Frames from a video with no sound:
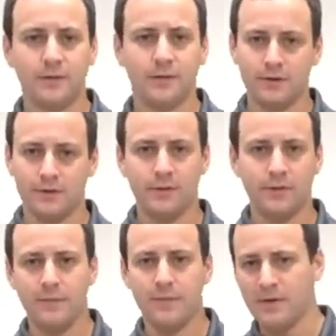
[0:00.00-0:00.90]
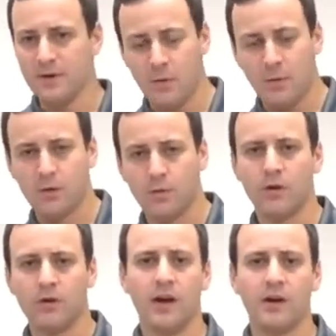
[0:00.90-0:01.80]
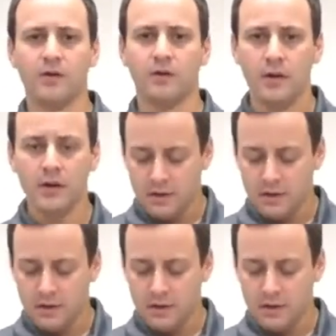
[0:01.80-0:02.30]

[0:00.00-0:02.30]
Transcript: for those of you that maybe don't want to work on it, or